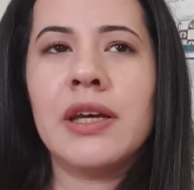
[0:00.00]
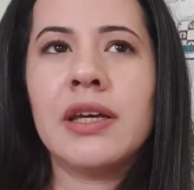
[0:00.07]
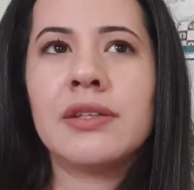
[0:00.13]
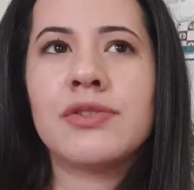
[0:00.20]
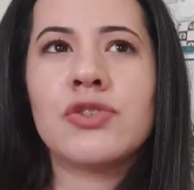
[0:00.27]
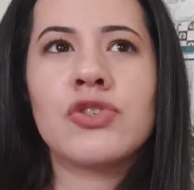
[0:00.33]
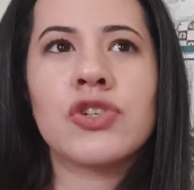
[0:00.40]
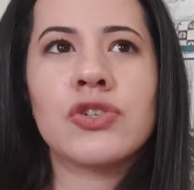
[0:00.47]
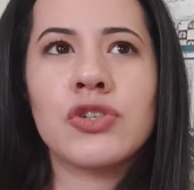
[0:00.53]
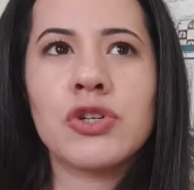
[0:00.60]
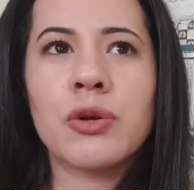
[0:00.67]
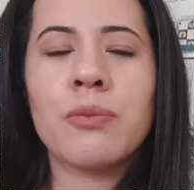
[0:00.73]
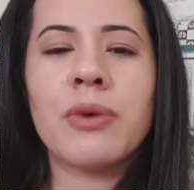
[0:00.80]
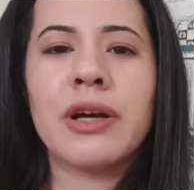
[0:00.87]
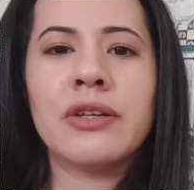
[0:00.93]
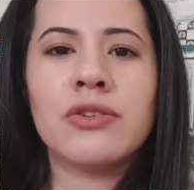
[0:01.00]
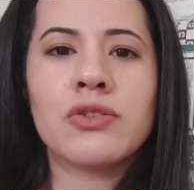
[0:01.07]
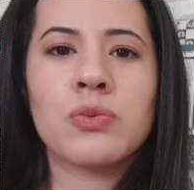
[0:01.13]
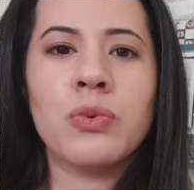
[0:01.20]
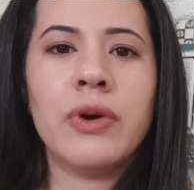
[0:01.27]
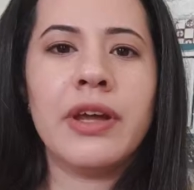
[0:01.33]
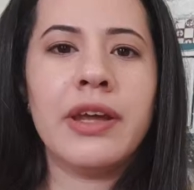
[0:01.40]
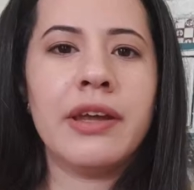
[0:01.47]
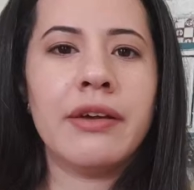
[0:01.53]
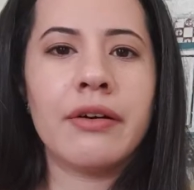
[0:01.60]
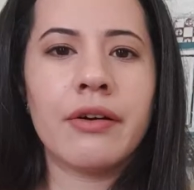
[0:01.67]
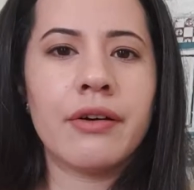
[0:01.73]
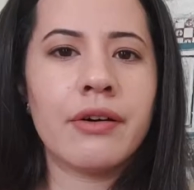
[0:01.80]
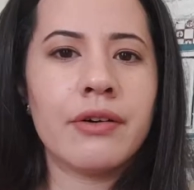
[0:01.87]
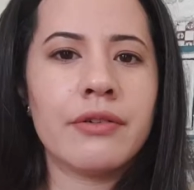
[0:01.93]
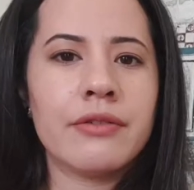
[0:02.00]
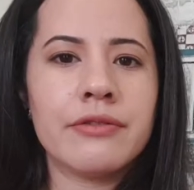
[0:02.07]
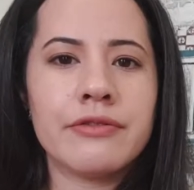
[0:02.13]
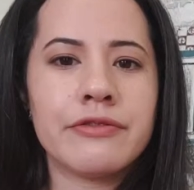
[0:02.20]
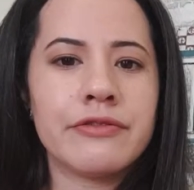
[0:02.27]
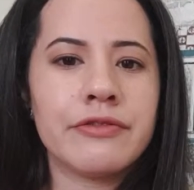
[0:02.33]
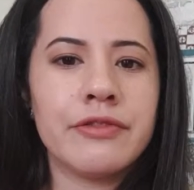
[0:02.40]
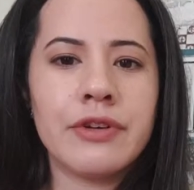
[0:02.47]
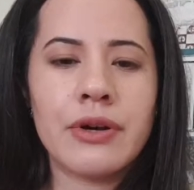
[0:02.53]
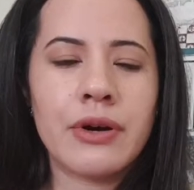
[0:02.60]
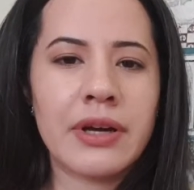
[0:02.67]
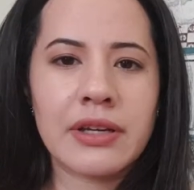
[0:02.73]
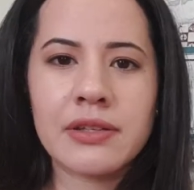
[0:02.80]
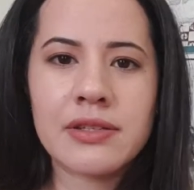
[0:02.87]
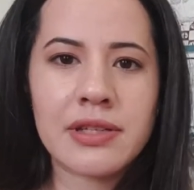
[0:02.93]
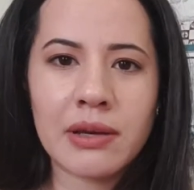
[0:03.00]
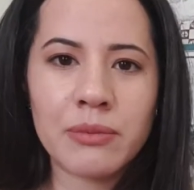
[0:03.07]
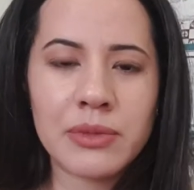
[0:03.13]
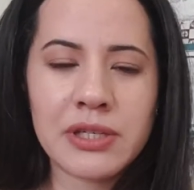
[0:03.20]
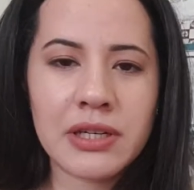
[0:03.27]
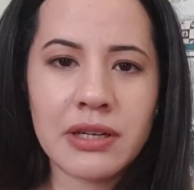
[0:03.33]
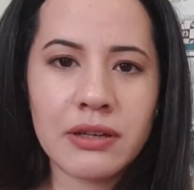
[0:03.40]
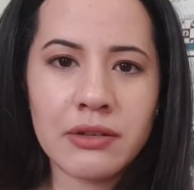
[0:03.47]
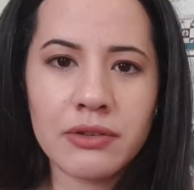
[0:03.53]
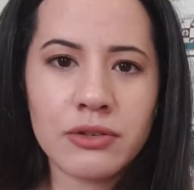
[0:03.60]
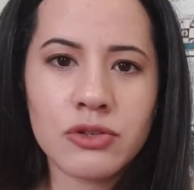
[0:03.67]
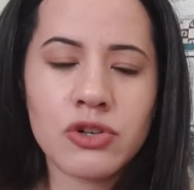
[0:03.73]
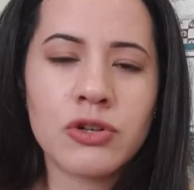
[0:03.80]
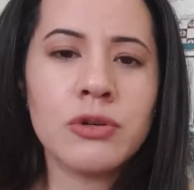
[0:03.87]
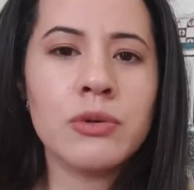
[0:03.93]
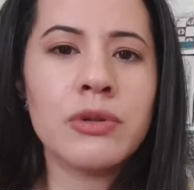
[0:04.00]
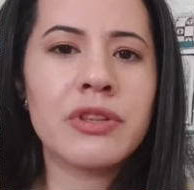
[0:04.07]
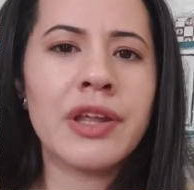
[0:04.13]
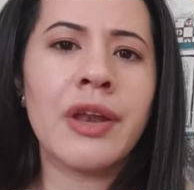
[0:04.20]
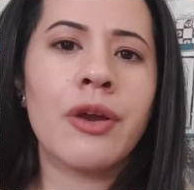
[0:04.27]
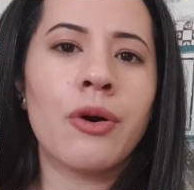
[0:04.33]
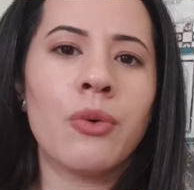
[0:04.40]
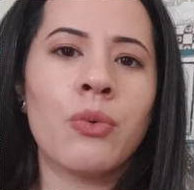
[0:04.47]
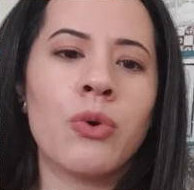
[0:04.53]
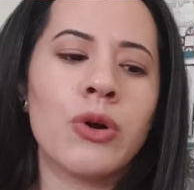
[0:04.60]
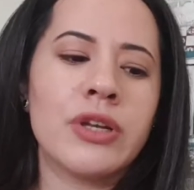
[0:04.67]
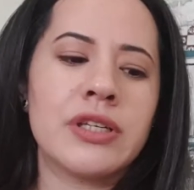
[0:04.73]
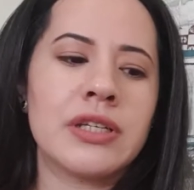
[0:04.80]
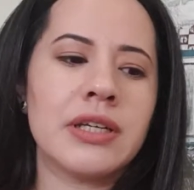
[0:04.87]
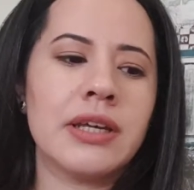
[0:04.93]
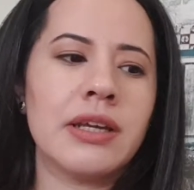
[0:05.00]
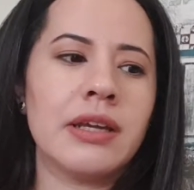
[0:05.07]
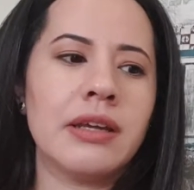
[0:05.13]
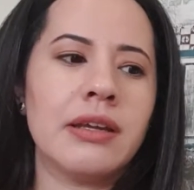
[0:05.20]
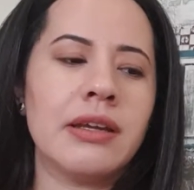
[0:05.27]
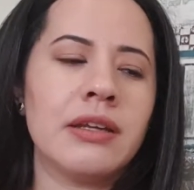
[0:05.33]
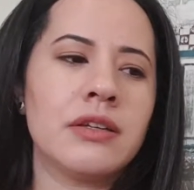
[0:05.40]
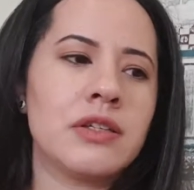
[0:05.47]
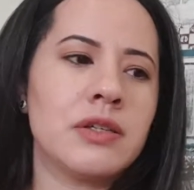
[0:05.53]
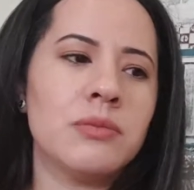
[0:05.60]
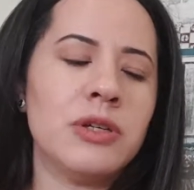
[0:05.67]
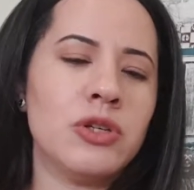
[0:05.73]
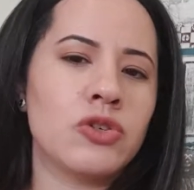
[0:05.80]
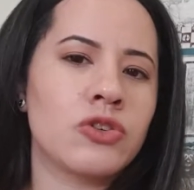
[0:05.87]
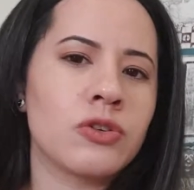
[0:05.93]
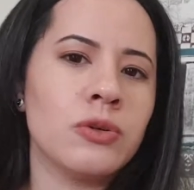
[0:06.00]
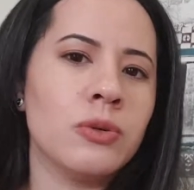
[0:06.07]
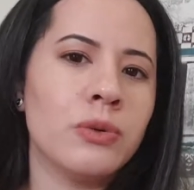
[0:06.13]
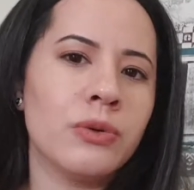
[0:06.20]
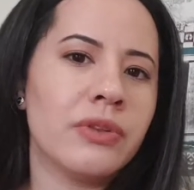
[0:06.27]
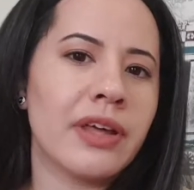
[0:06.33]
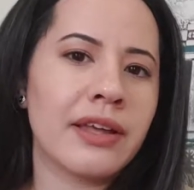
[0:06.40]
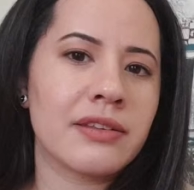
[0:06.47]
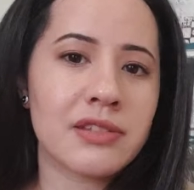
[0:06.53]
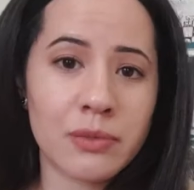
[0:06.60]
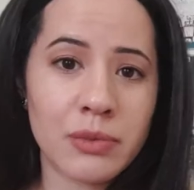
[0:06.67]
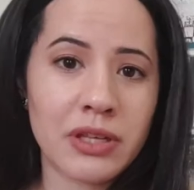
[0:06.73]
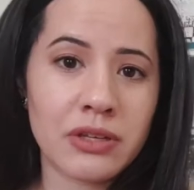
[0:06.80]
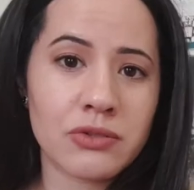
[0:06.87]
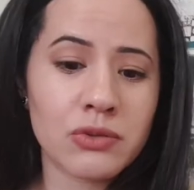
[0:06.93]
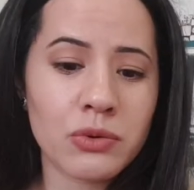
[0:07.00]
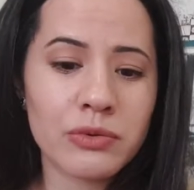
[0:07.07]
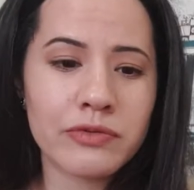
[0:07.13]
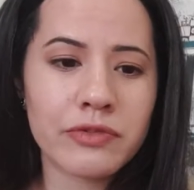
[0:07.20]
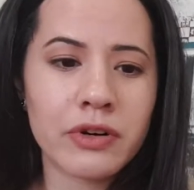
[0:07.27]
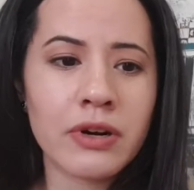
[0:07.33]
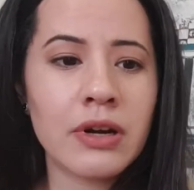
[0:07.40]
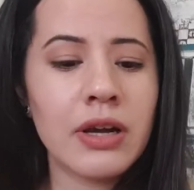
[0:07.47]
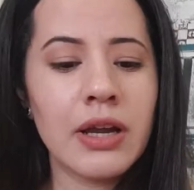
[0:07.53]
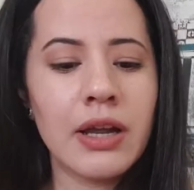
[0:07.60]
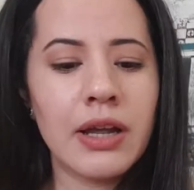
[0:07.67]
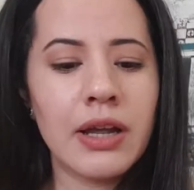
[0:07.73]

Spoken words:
it's just your mind's way of not accepting the truth and not wanting it to be true that something is over.